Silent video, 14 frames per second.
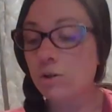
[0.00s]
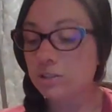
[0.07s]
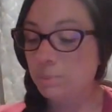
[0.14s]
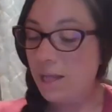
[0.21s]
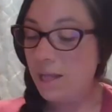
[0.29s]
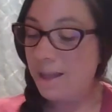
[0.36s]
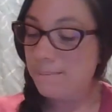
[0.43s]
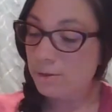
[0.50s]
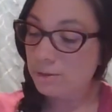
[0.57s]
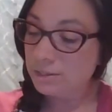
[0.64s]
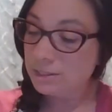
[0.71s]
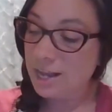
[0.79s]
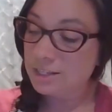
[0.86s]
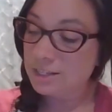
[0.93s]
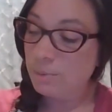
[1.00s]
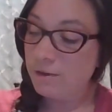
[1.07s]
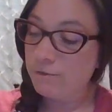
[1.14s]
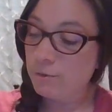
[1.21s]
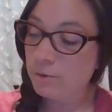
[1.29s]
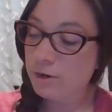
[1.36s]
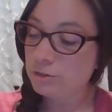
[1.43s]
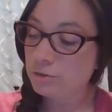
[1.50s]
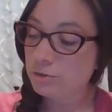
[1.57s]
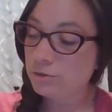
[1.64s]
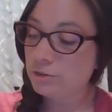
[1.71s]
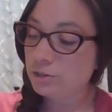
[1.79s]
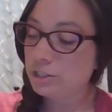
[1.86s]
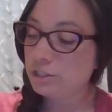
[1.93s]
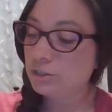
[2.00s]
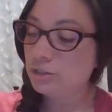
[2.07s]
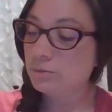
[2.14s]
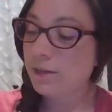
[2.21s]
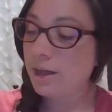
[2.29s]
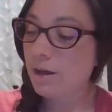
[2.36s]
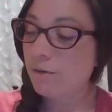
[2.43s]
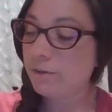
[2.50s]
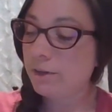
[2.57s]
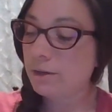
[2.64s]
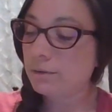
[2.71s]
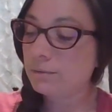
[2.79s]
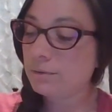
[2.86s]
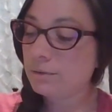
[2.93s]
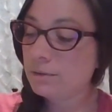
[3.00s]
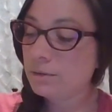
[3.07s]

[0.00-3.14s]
multiply both sides by 432 Kelvin.